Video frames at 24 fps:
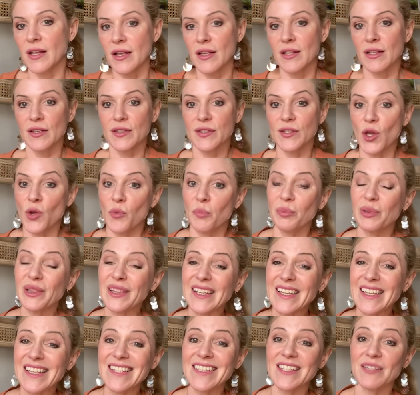So
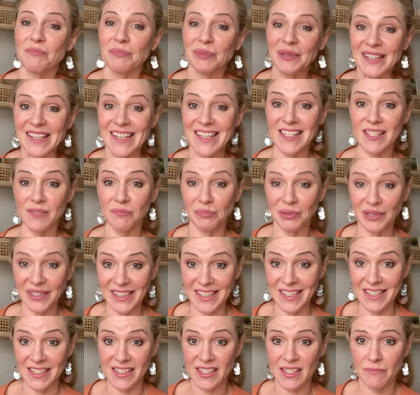please, please,
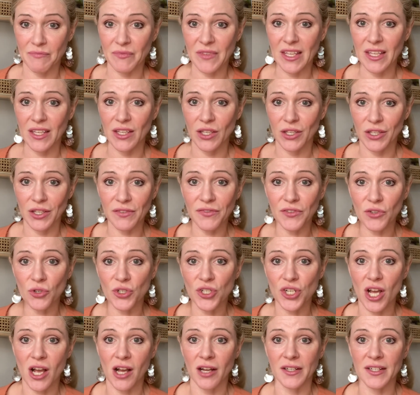please, if your
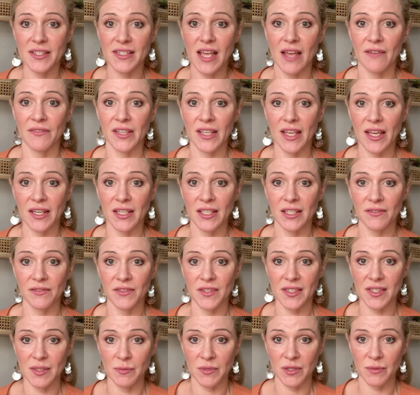child is having any of the
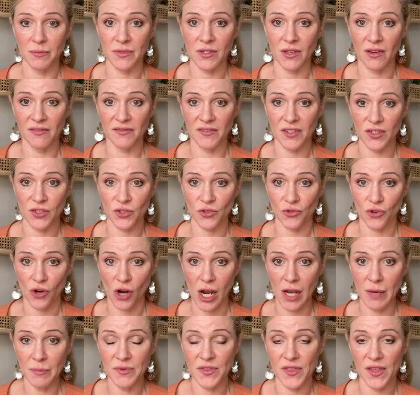symptoms I've
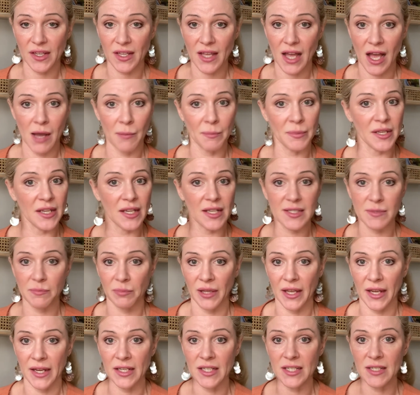described that can't be
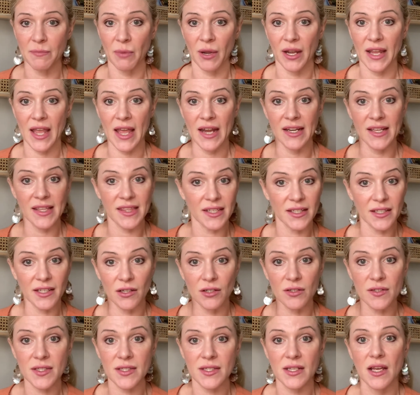explained by anything
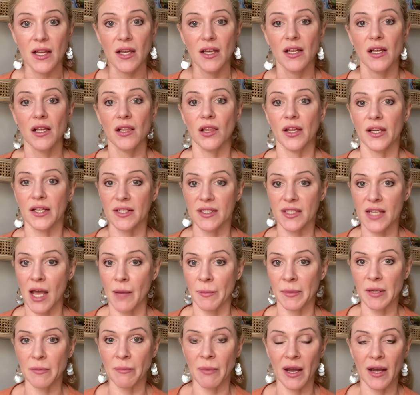else, like a
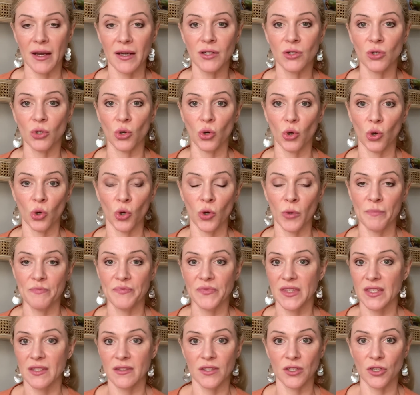tummy bug or,
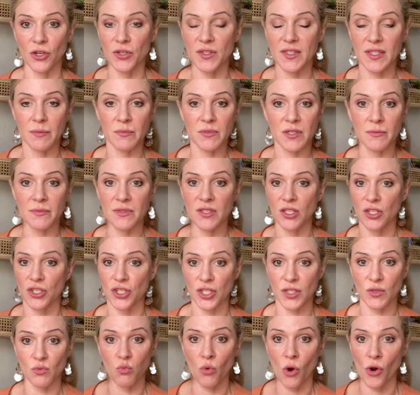symptoms that
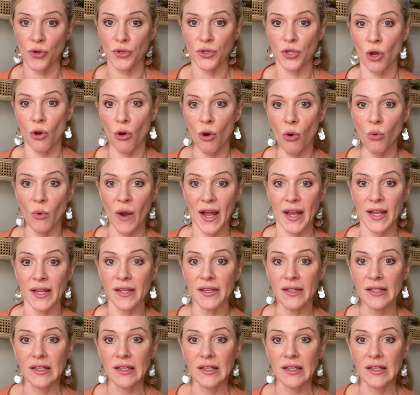just won't go away,